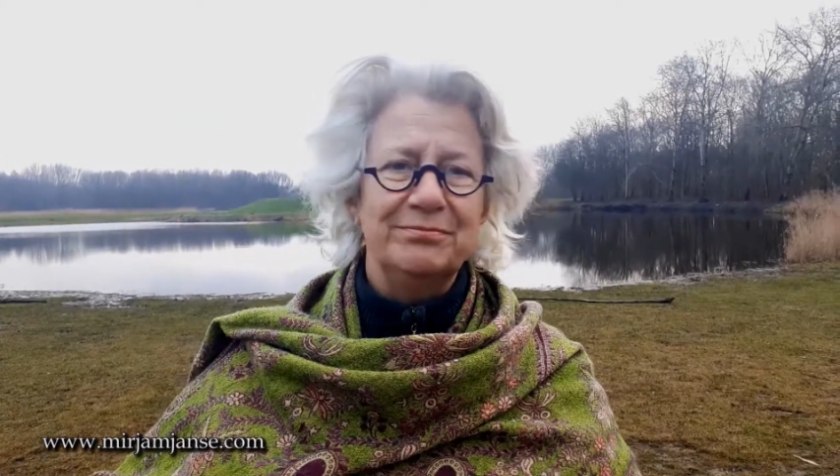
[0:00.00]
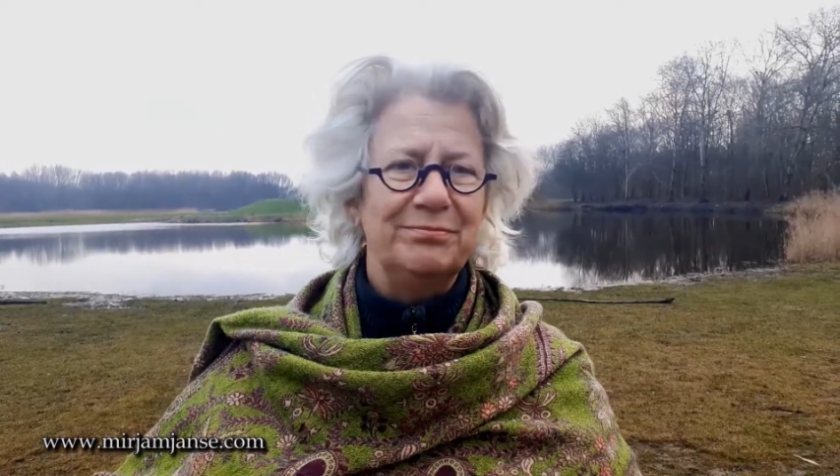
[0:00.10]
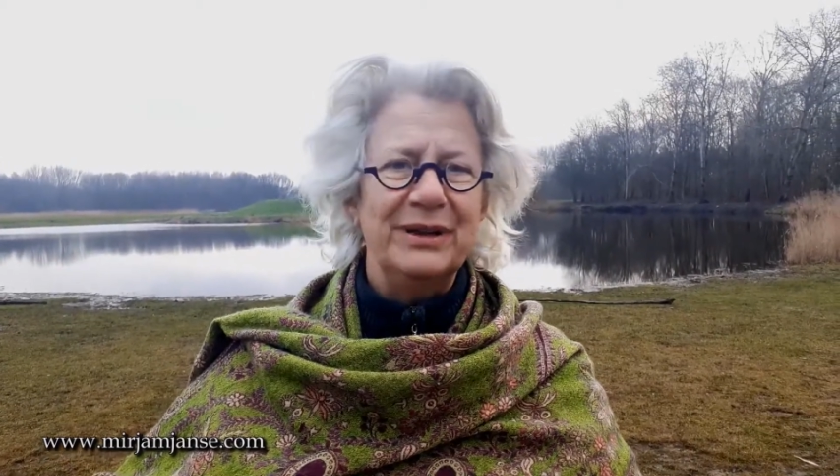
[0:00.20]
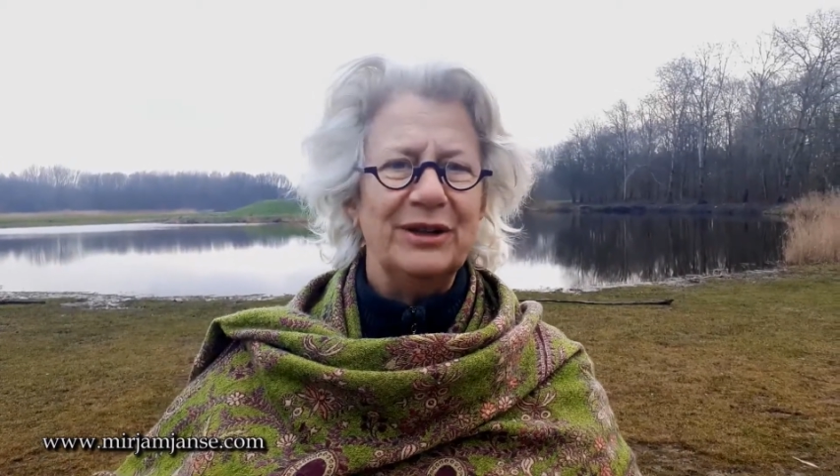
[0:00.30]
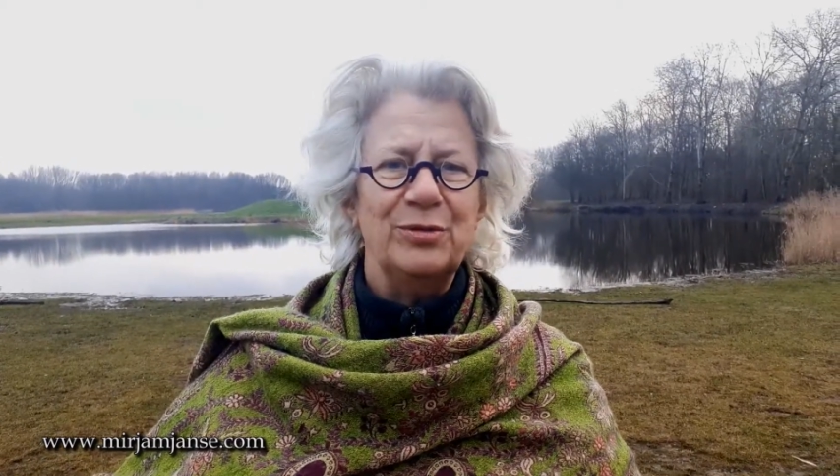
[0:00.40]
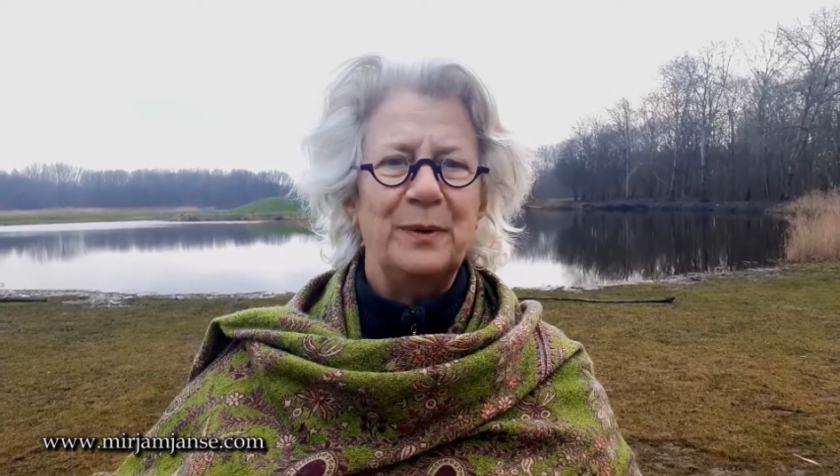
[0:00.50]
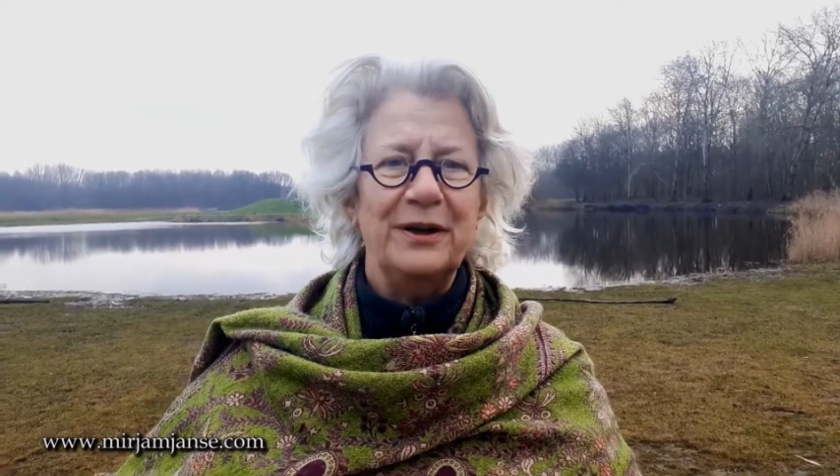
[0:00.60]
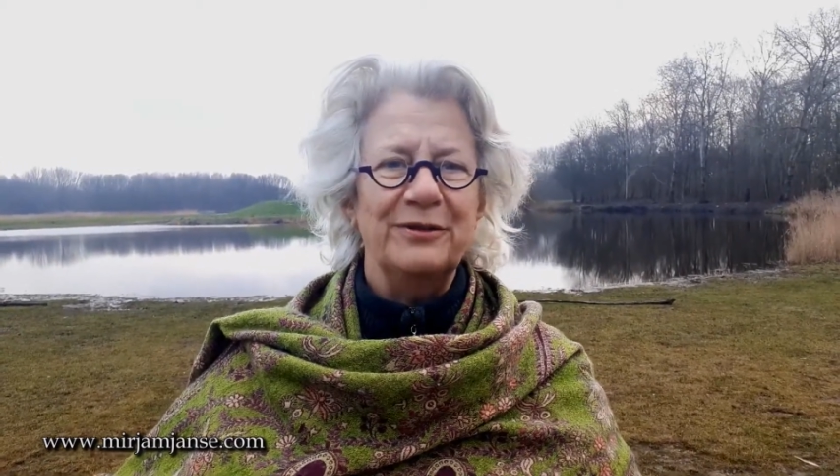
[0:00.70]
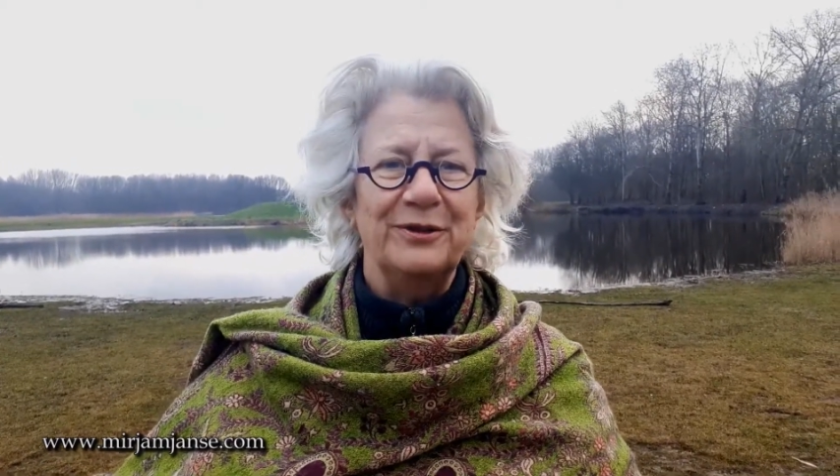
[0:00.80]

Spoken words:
but that's part of the